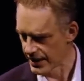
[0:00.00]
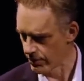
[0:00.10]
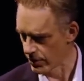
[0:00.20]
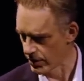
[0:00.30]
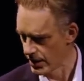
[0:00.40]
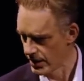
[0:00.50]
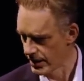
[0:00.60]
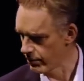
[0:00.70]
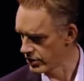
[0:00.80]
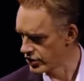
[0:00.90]
They were
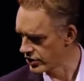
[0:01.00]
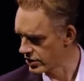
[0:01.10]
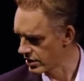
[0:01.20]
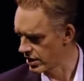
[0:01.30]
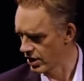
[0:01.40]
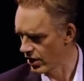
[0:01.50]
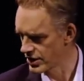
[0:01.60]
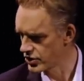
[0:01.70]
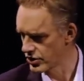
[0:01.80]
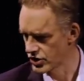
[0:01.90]
just... The
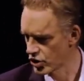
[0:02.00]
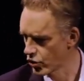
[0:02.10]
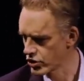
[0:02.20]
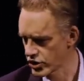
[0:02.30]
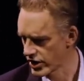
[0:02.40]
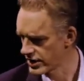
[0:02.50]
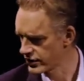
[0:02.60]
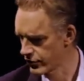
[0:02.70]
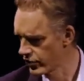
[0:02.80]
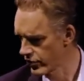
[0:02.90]
gods just tortured
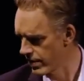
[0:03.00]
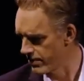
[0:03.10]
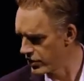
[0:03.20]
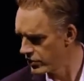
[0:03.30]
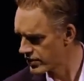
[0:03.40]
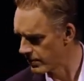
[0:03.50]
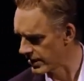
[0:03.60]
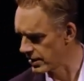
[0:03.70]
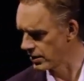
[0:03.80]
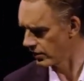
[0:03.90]
us for their
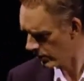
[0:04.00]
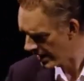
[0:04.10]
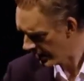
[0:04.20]
amusement, you know.